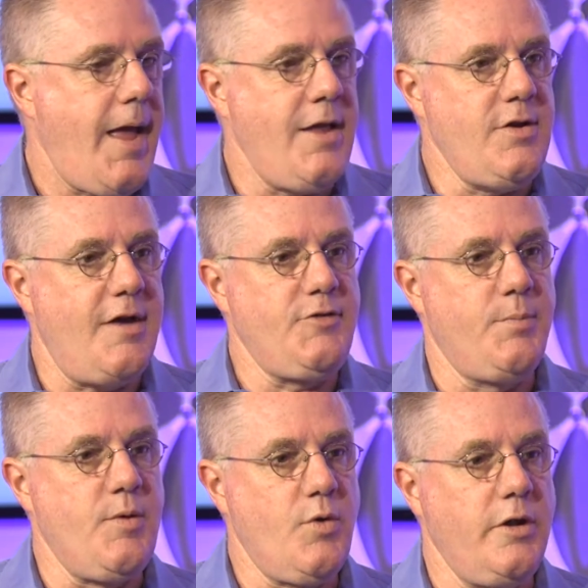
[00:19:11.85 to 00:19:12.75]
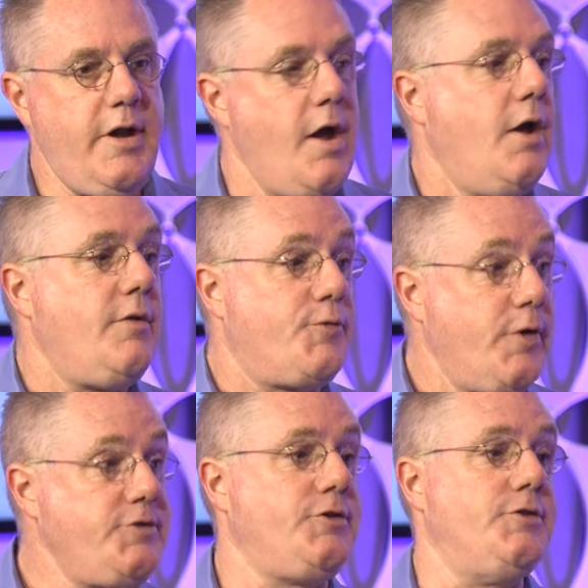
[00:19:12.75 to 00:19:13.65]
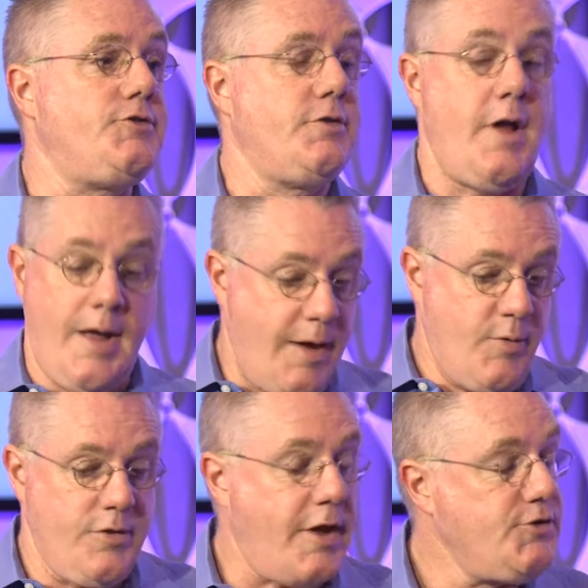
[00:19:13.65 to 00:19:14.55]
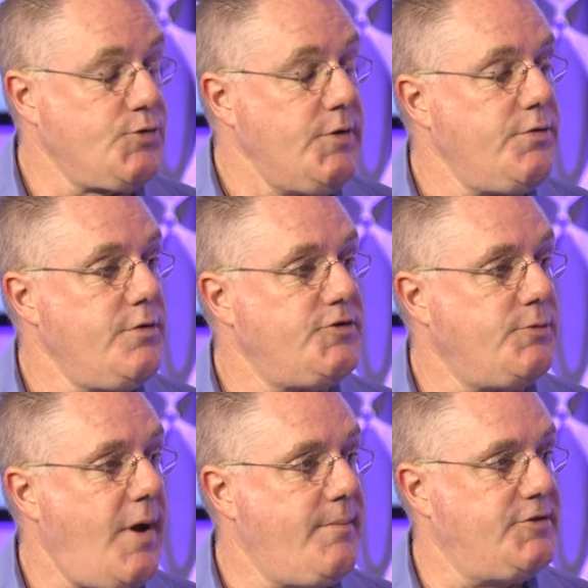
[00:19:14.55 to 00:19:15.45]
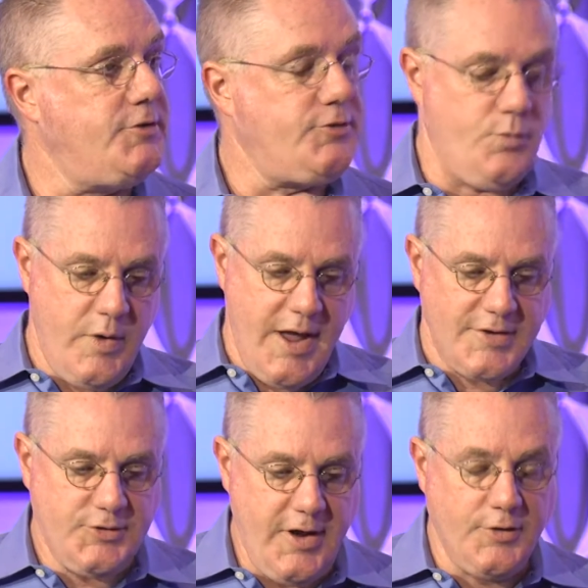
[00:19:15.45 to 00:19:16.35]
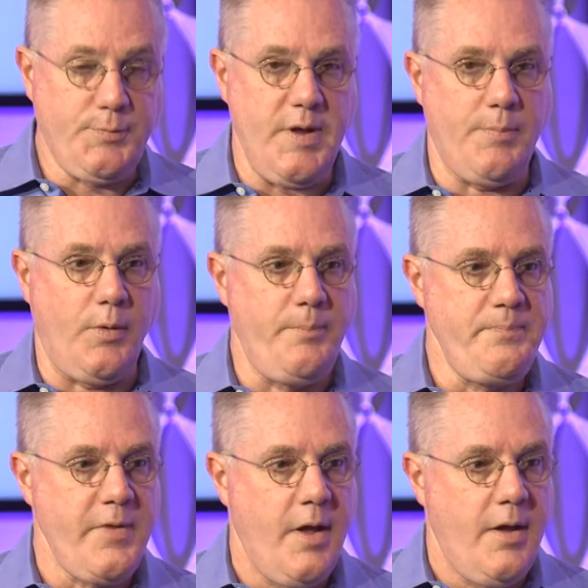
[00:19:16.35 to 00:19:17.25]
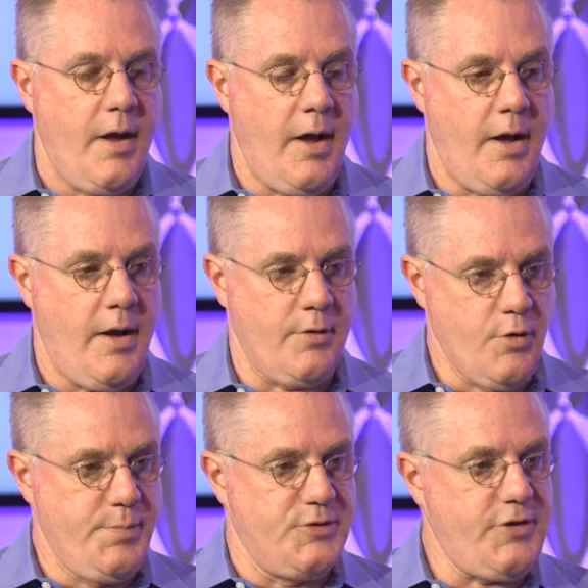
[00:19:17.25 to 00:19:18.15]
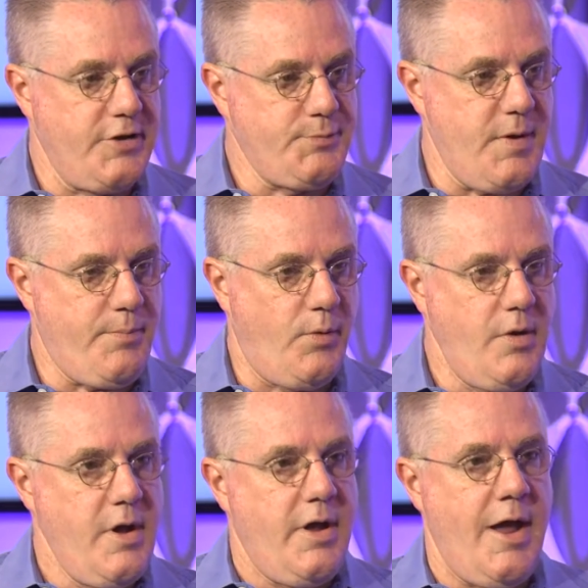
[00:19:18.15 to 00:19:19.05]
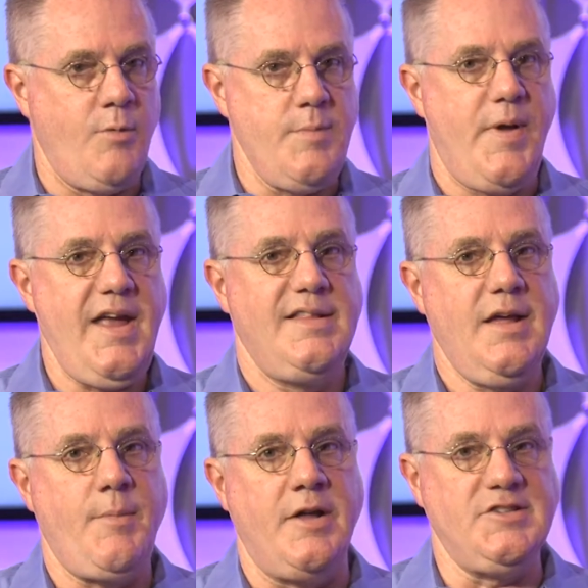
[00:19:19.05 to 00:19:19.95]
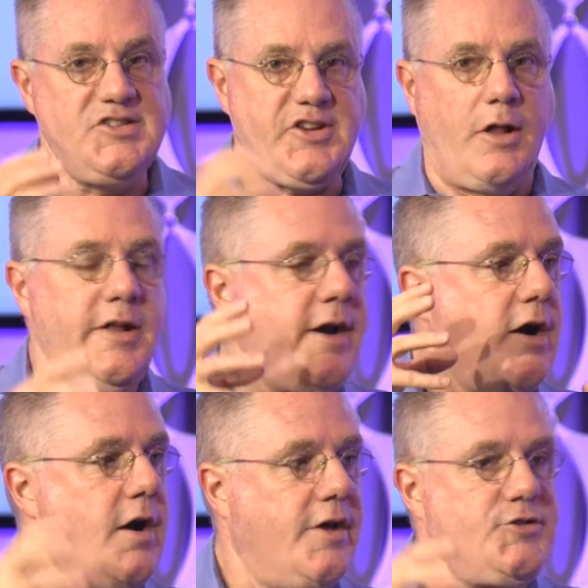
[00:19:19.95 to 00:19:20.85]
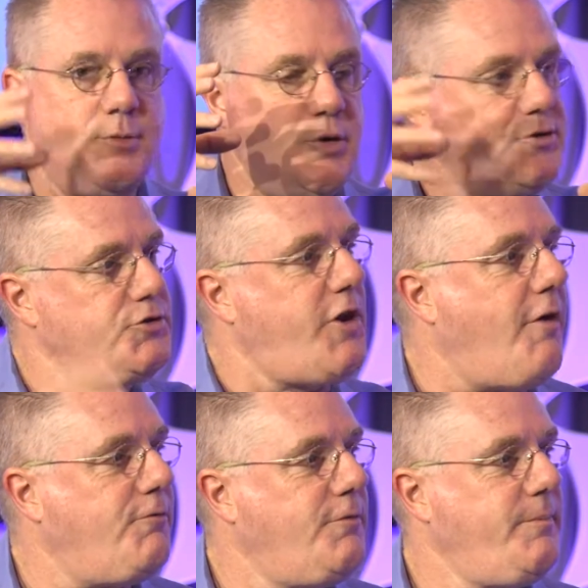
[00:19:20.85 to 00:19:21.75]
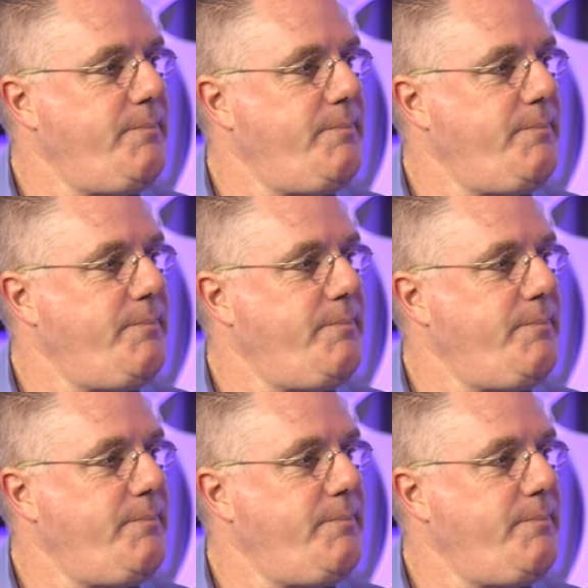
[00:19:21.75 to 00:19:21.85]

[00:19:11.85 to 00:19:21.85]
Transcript: And you have to be really, for instance, I just went through this in my business. We had salespeople, a group of salespeople, and we paid them on selling our customers stuff.